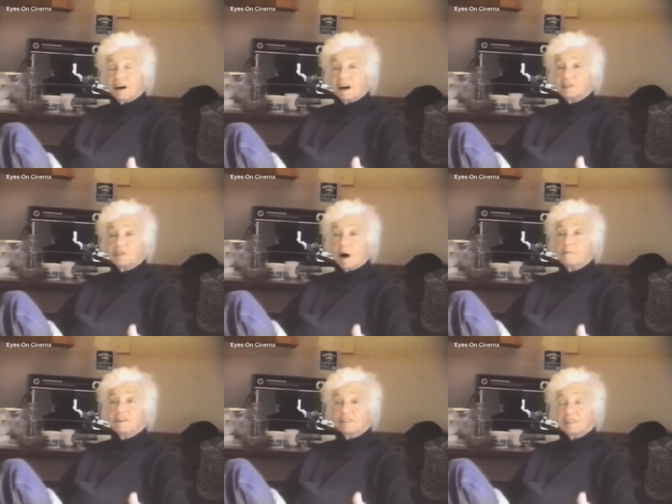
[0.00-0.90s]
us.
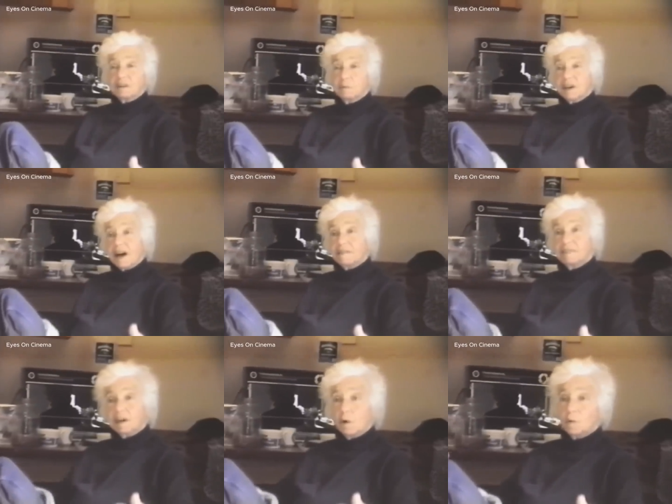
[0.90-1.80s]
Obviously, we have
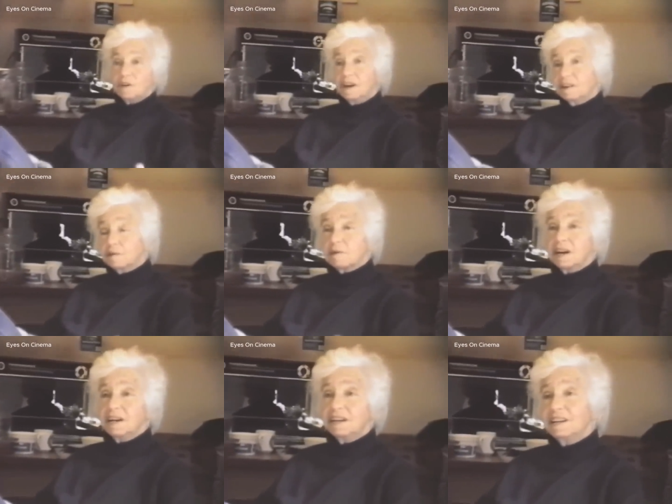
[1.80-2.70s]
the only
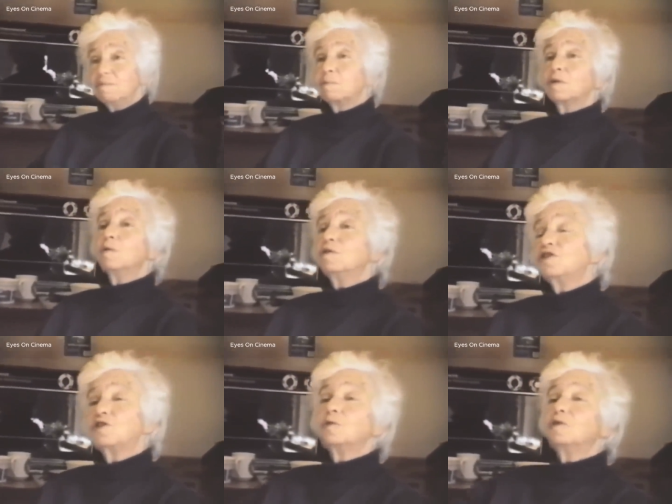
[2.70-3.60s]
green, blue
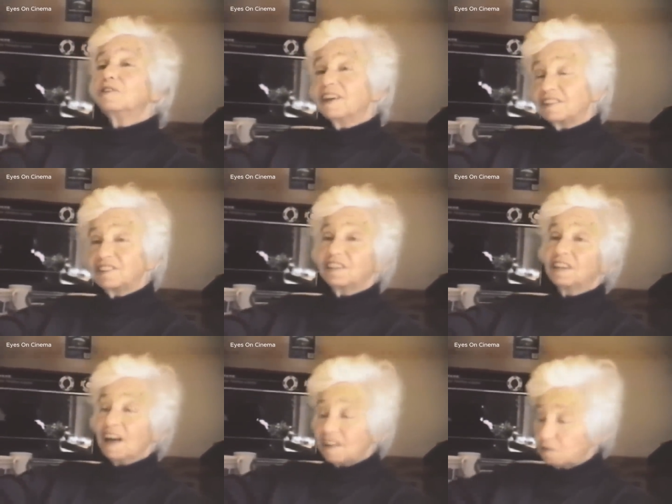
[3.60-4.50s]
jewel that
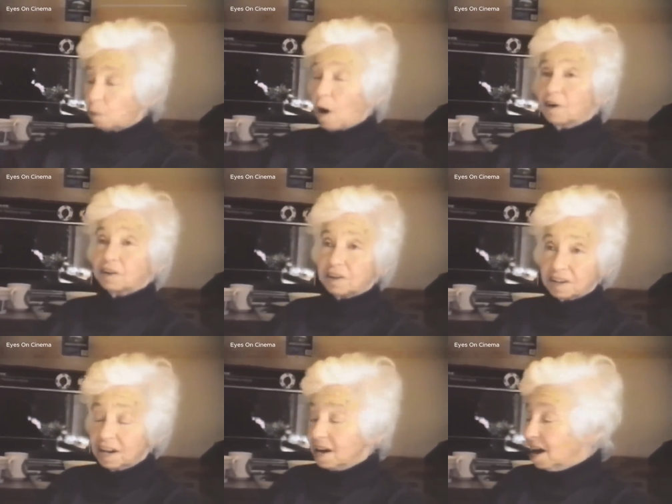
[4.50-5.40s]
still has water
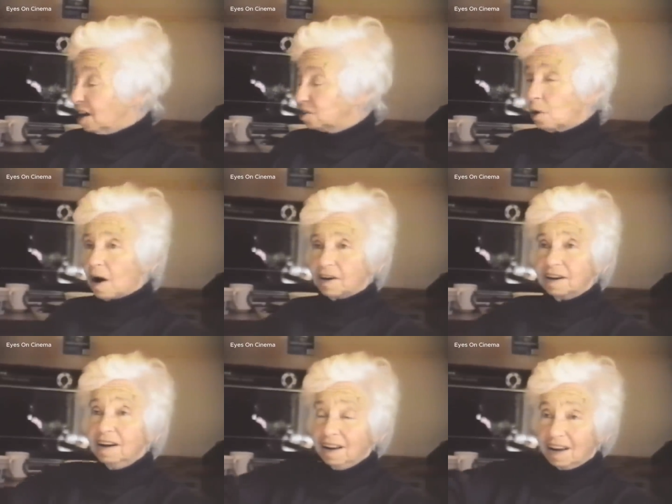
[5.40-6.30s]
and so
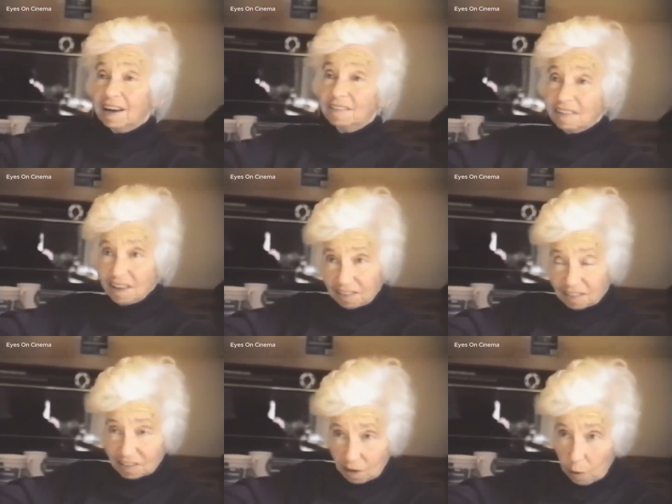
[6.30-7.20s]
on in
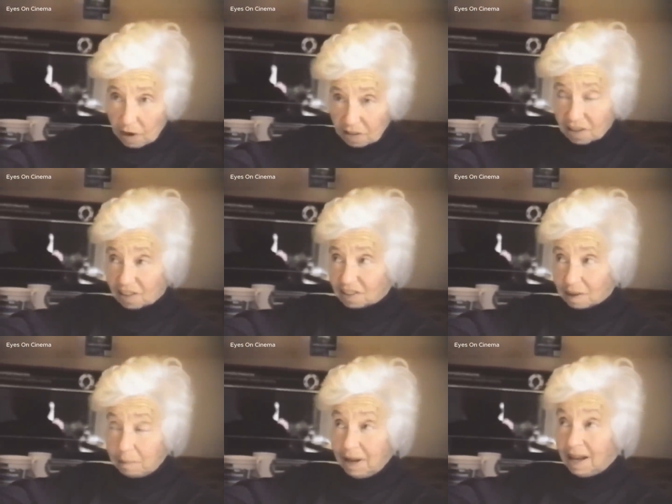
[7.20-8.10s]
this solar
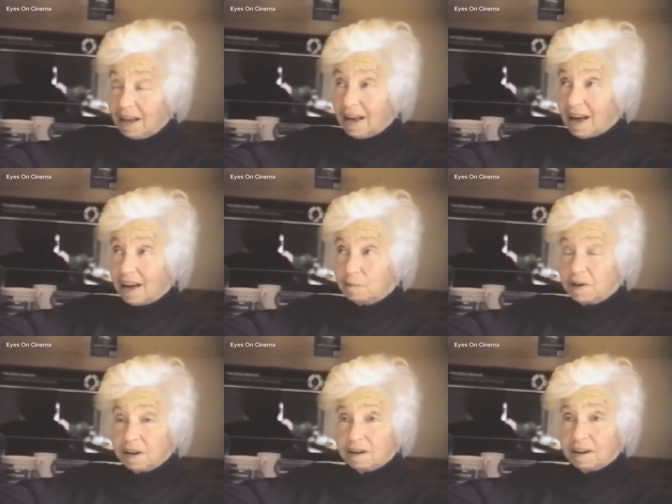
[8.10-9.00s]
system, and
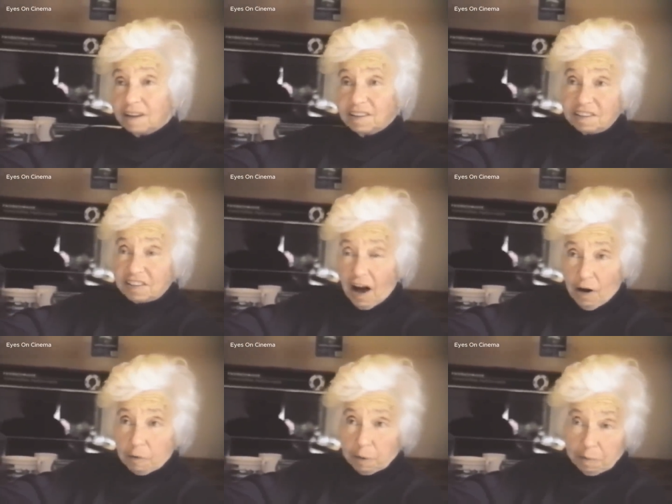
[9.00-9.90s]
we're a
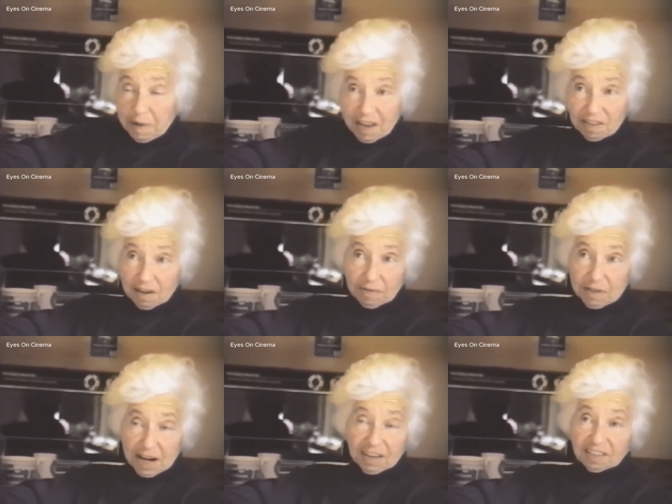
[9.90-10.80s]
desirable piece of
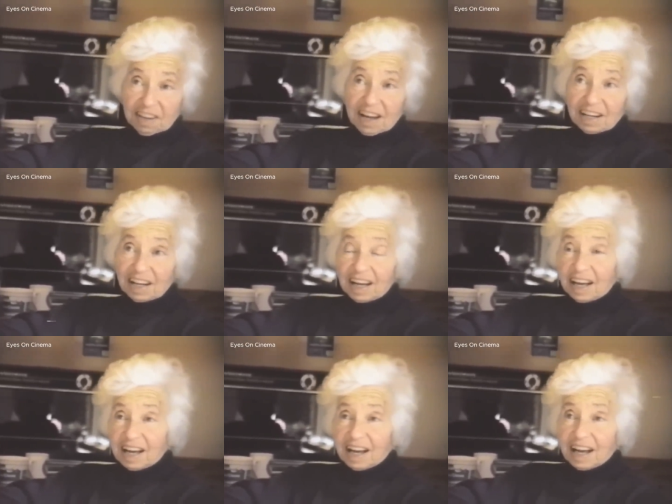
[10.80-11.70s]
real estate.
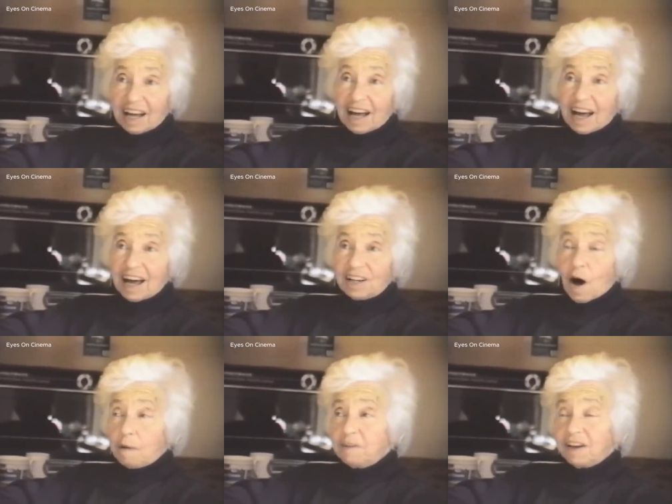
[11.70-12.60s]
And
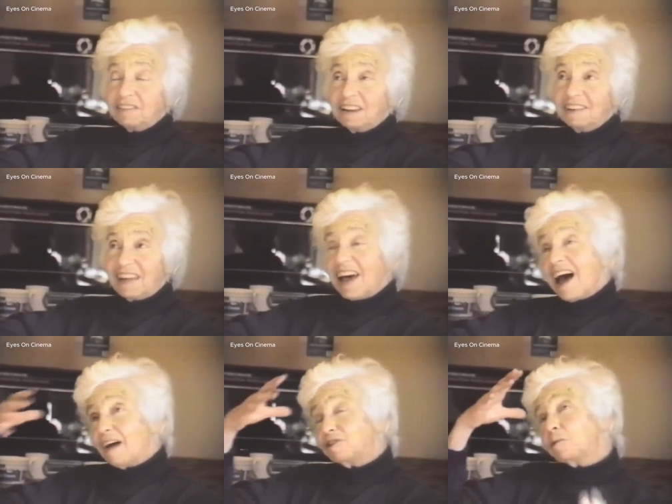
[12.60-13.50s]
obviously, they
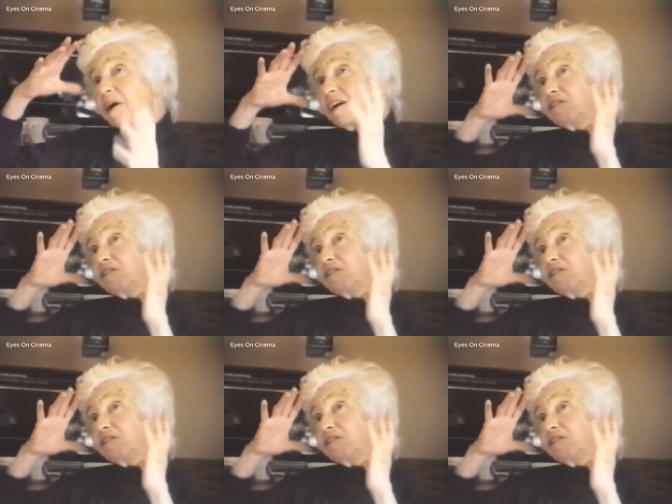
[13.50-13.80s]
have to wear a